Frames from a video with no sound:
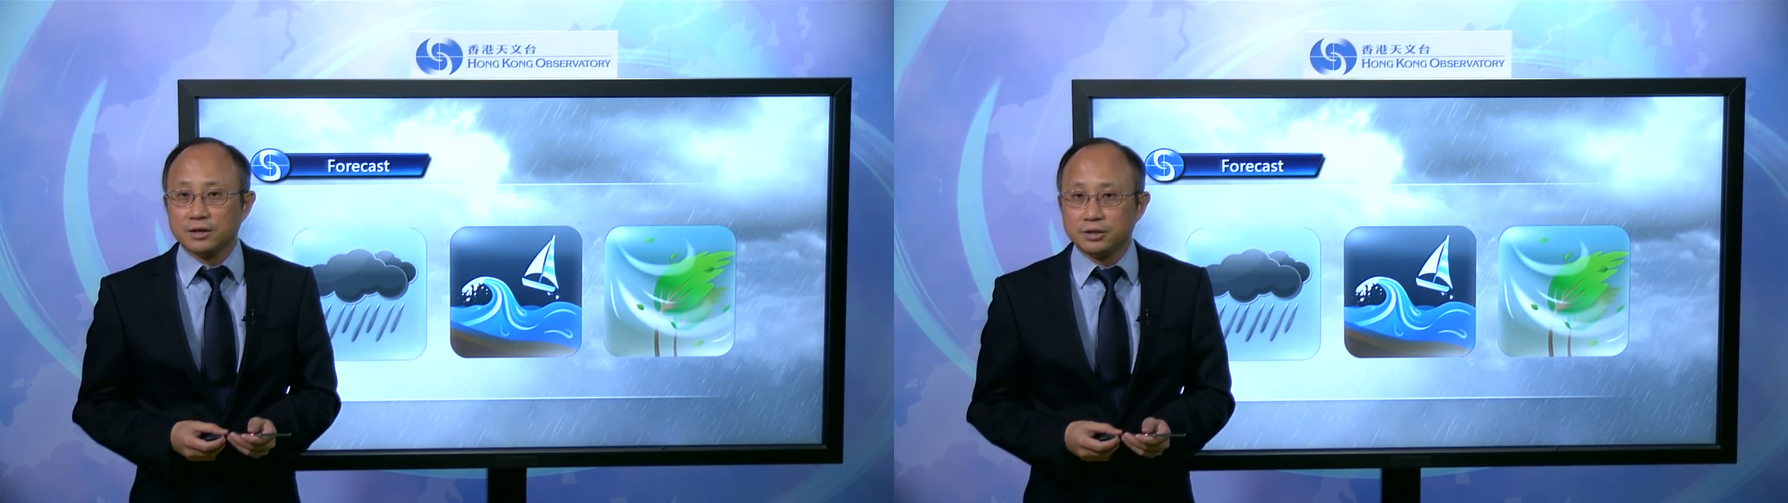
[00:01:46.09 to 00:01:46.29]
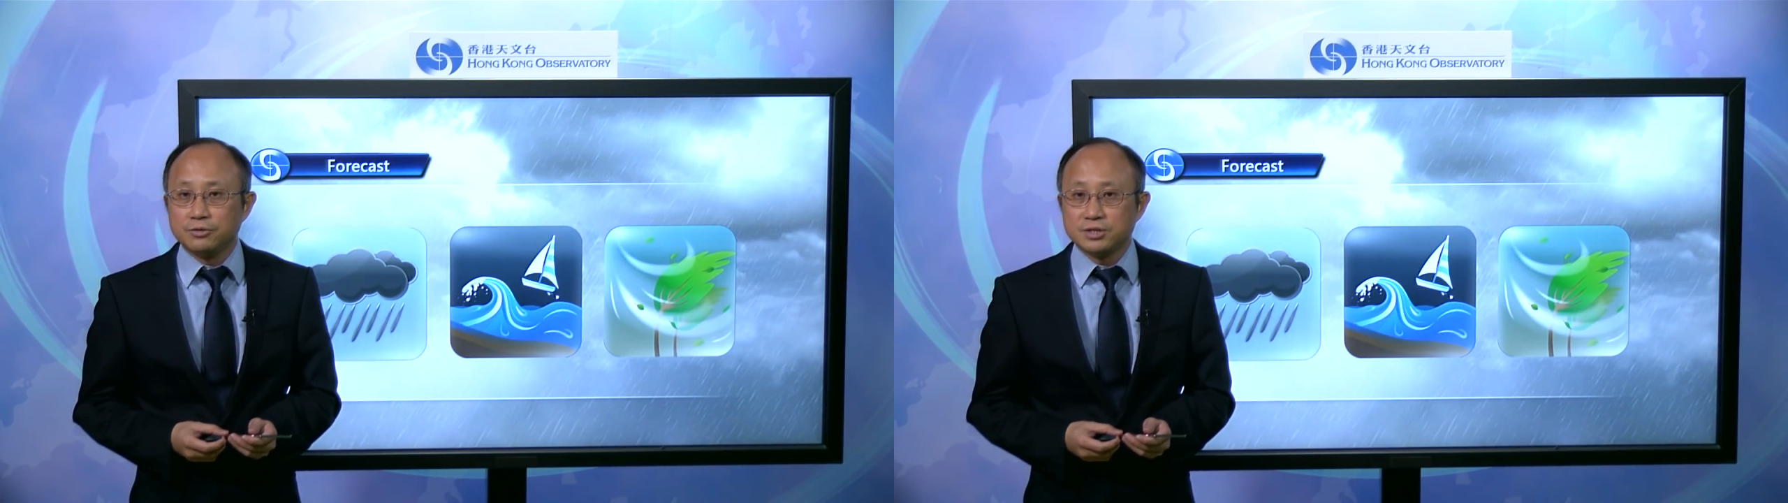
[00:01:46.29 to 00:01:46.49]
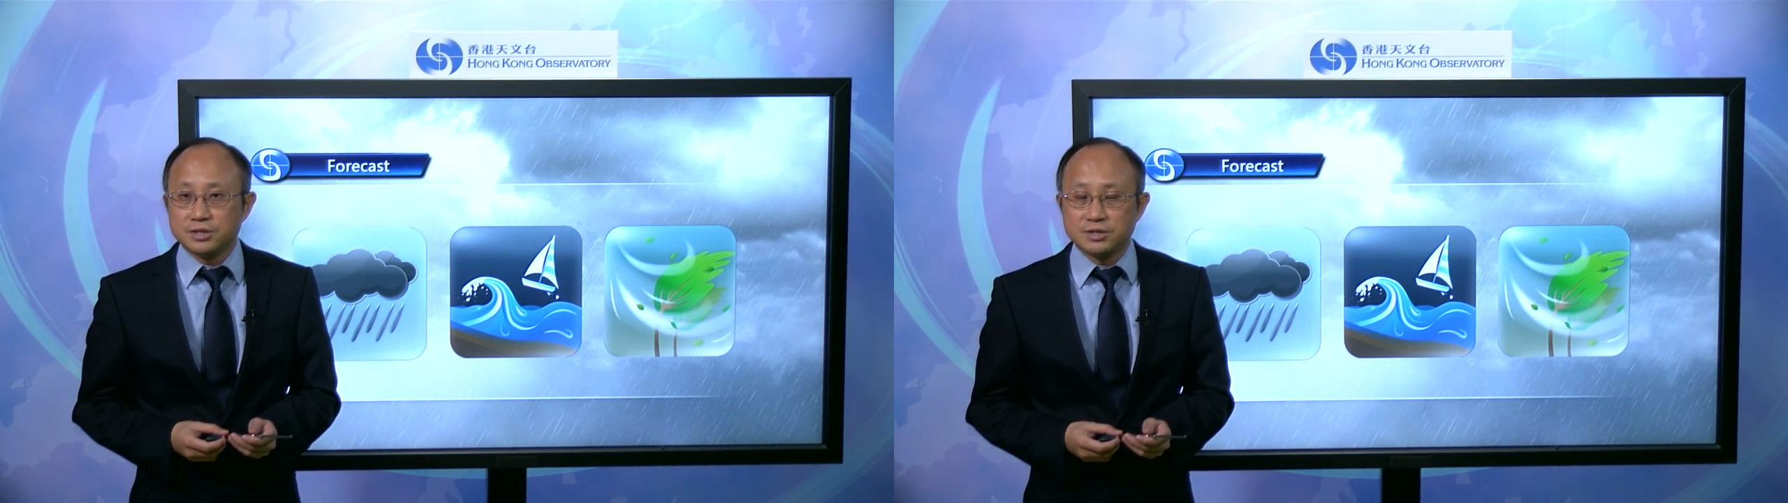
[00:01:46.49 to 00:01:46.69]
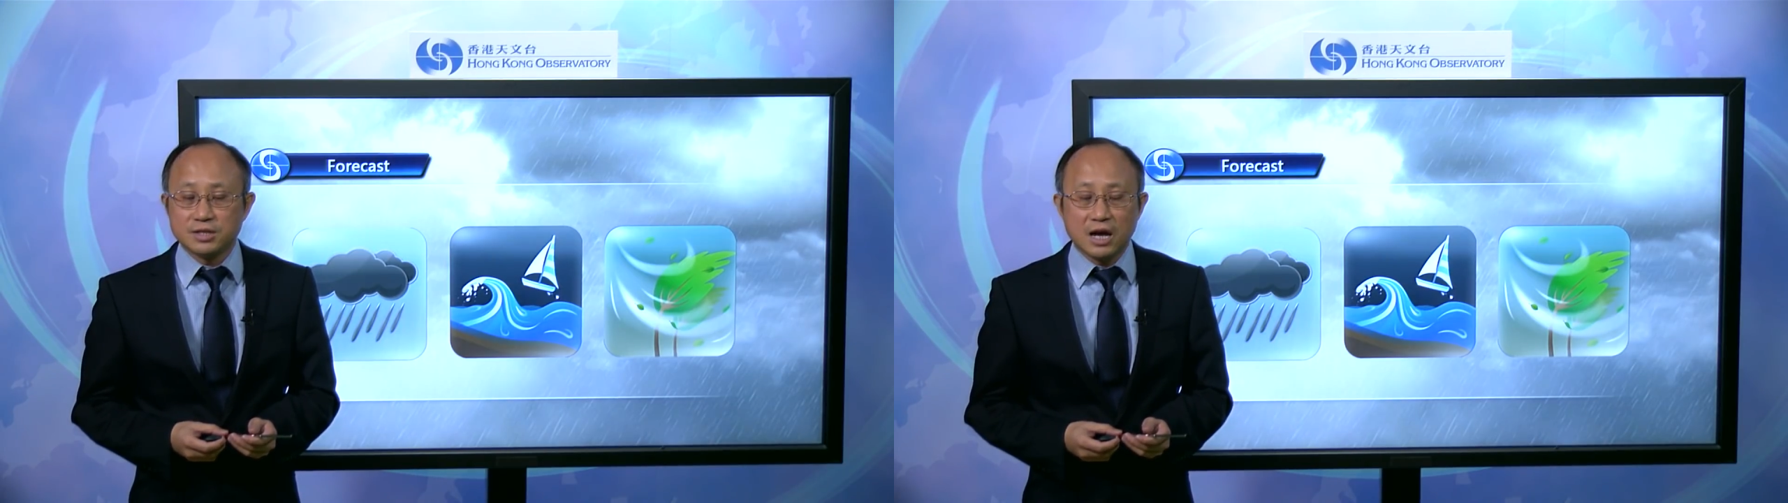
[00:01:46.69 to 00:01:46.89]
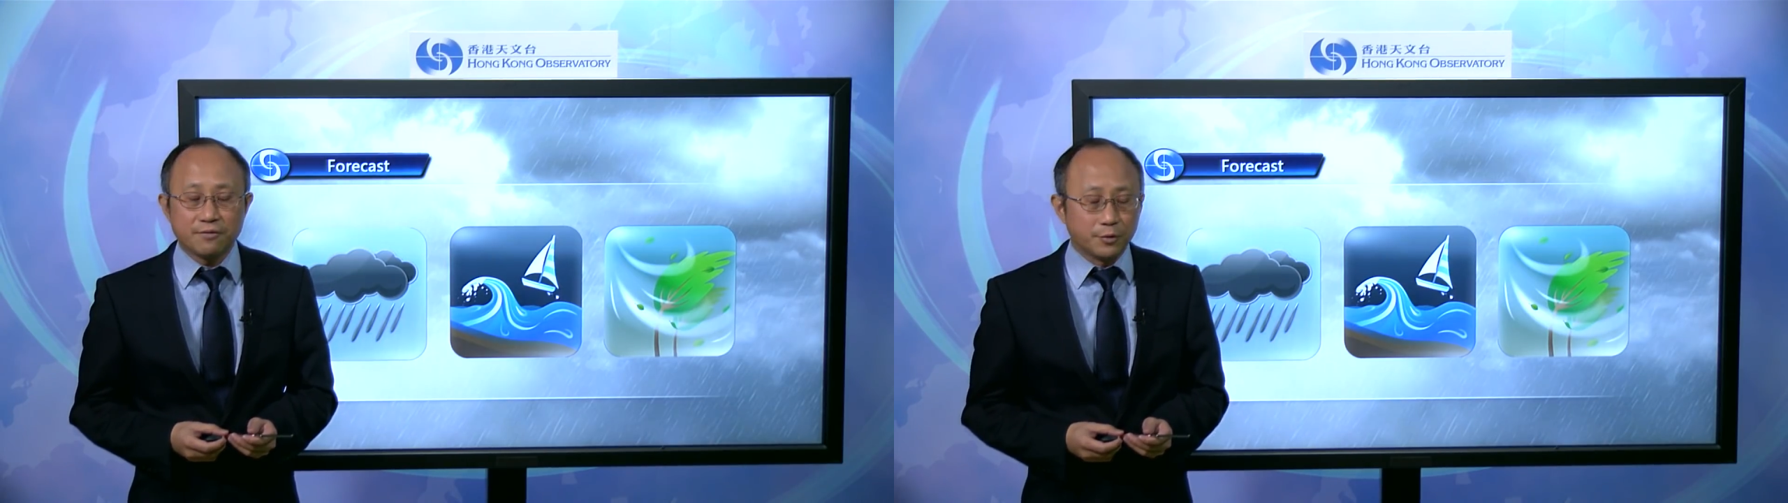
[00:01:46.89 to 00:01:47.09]
increase in
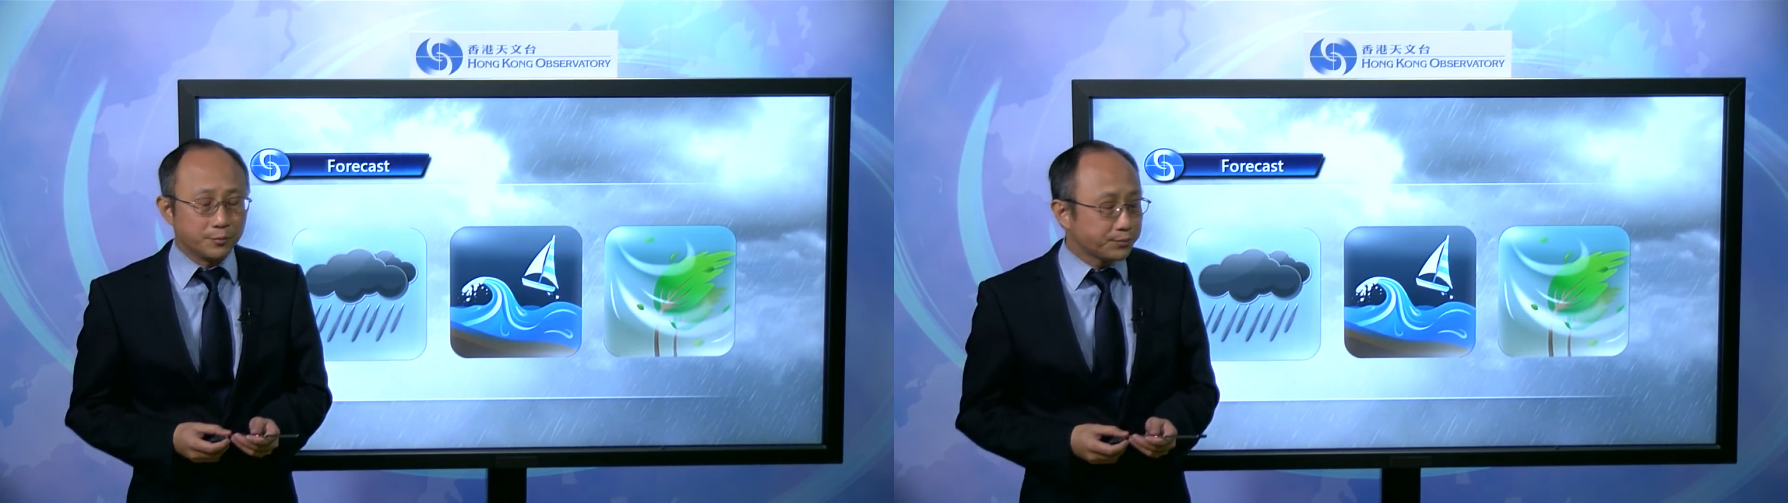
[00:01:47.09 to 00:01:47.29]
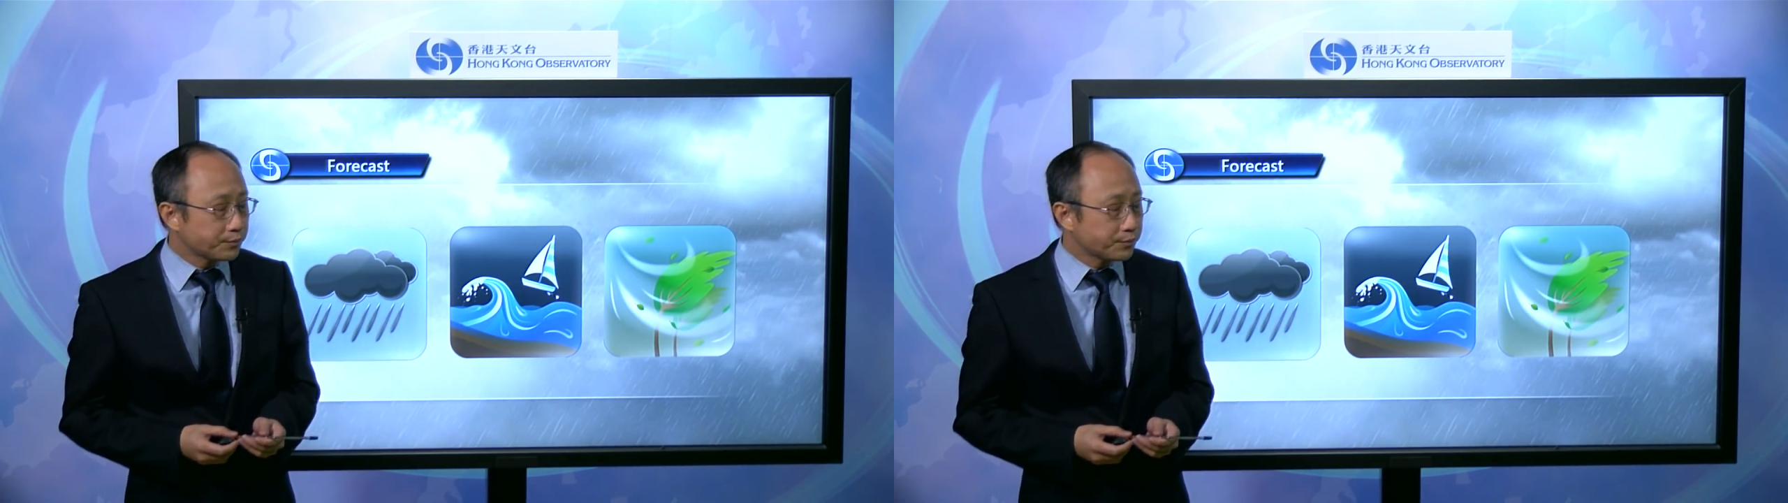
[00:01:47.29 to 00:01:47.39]
sea level.